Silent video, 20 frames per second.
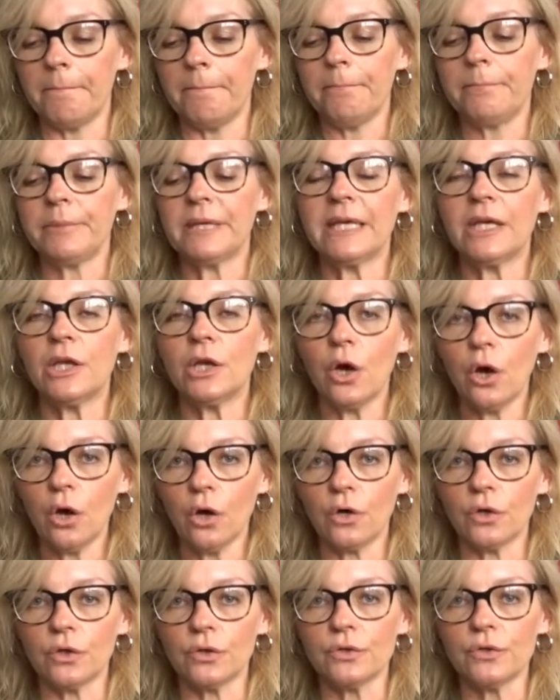
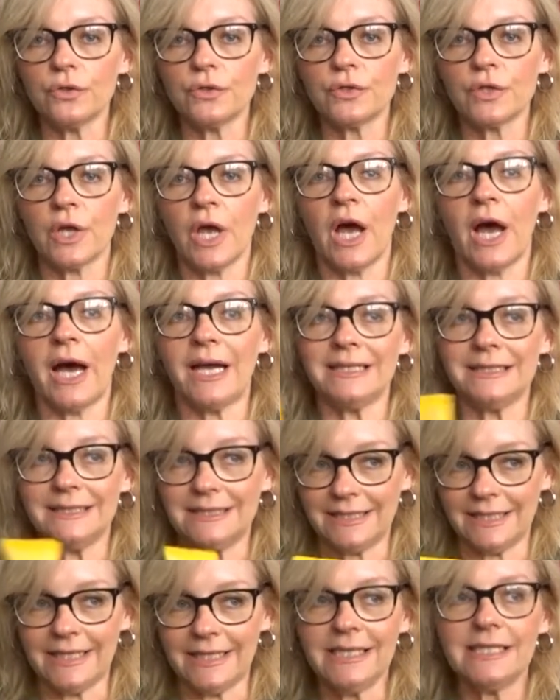because I
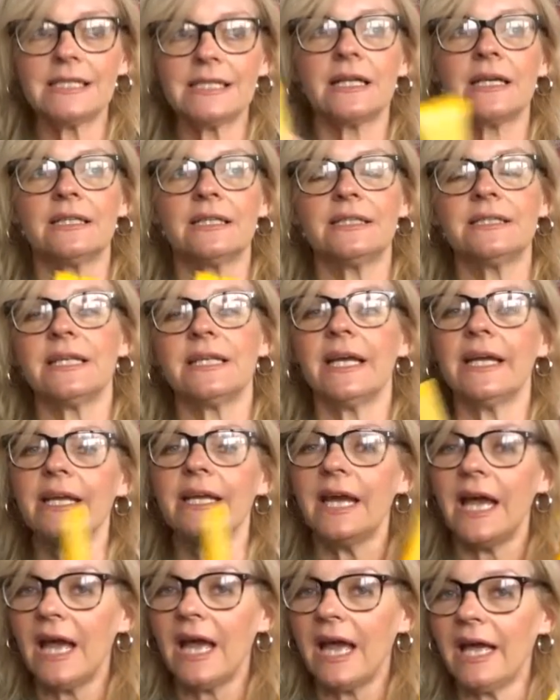did, like I
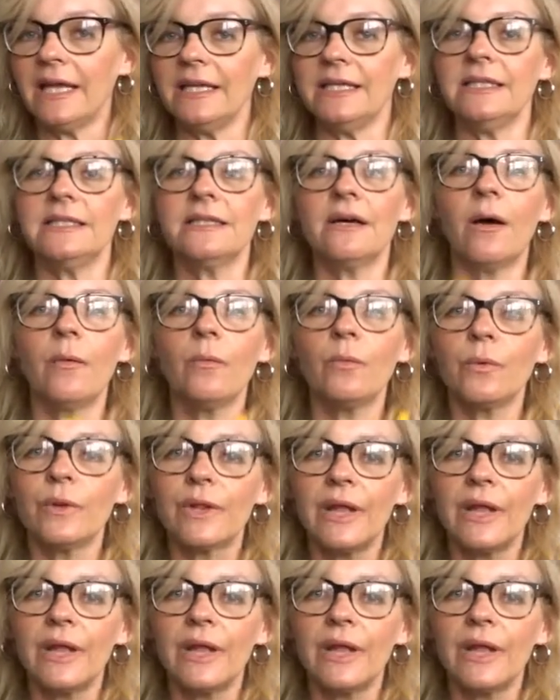say, end up with